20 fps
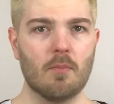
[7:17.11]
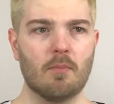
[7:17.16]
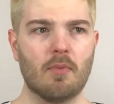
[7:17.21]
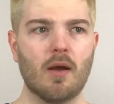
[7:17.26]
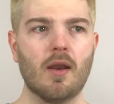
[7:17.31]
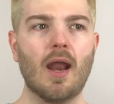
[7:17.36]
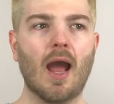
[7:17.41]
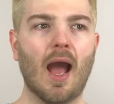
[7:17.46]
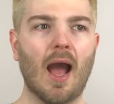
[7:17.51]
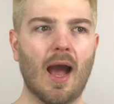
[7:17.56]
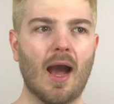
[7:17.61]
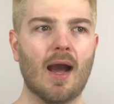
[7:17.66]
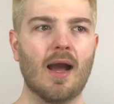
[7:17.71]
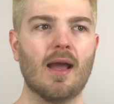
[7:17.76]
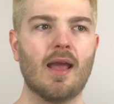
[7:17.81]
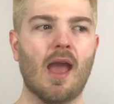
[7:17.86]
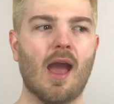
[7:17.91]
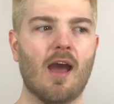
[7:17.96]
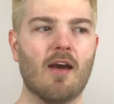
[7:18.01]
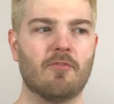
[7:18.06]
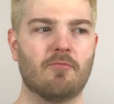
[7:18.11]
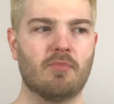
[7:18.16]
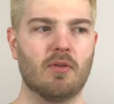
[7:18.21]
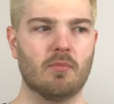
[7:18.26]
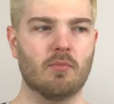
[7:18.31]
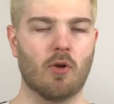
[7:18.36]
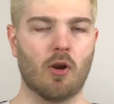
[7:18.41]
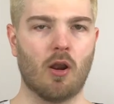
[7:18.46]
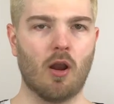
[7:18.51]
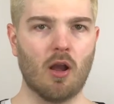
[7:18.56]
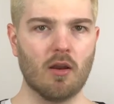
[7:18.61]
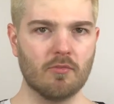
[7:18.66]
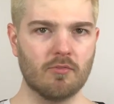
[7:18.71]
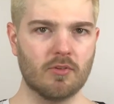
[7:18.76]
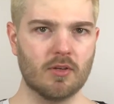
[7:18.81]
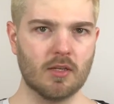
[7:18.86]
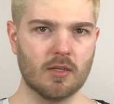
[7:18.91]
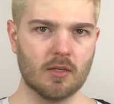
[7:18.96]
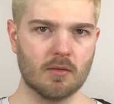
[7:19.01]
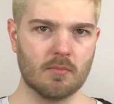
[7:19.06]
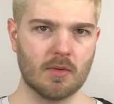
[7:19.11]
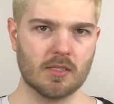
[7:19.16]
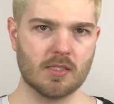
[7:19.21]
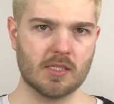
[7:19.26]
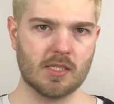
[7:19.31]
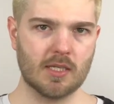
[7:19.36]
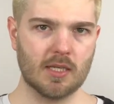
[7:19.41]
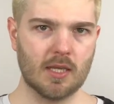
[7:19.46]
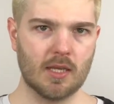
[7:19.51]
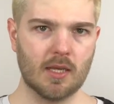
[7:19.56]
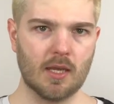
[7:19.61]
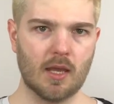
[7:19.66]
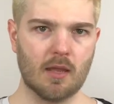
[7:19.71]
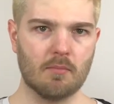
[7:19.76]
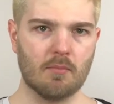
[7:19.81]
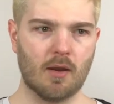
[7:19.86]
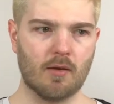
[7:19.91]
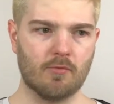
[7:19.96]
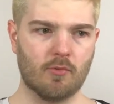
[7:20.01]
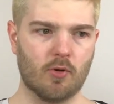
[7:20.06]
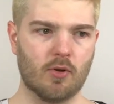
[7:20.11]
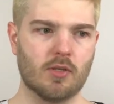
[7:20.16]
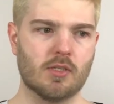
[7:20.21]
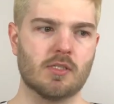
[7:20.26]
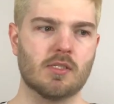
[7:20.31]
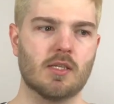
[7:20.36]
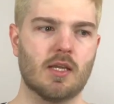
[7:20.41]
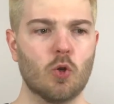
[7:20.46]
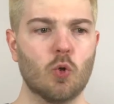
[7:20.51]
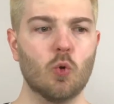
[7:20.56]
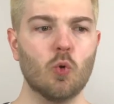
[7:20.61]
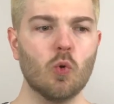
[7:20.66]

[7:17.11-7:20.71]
but I have been more confident in my singing and my voice.